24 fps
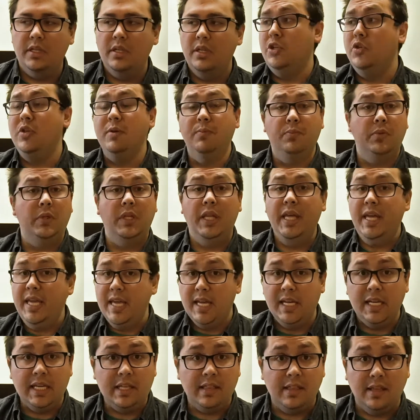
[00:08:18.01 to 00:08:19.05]
You can play
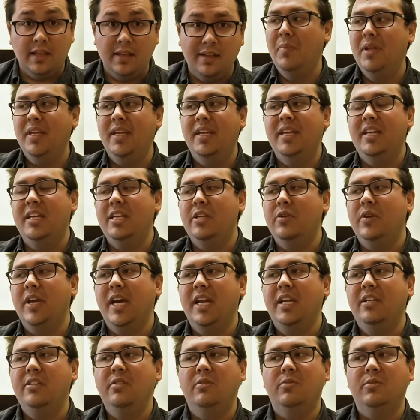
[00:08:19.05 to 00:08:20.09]
anything, but you
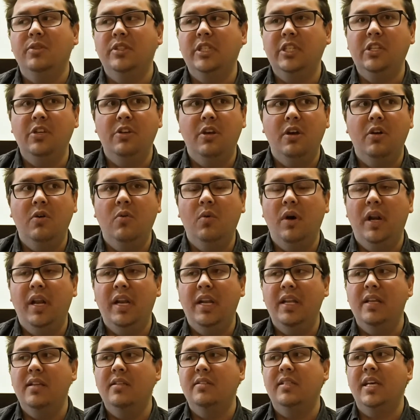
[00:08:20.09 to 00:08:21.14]
kind of don't really know what it
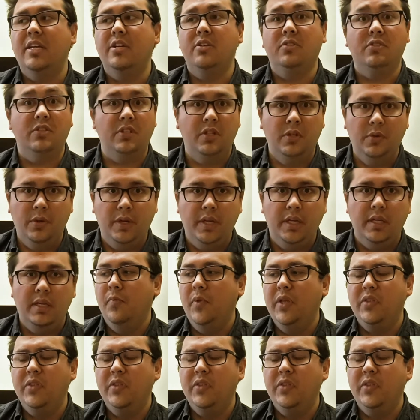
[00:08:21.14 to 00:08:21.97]
is that you're doing.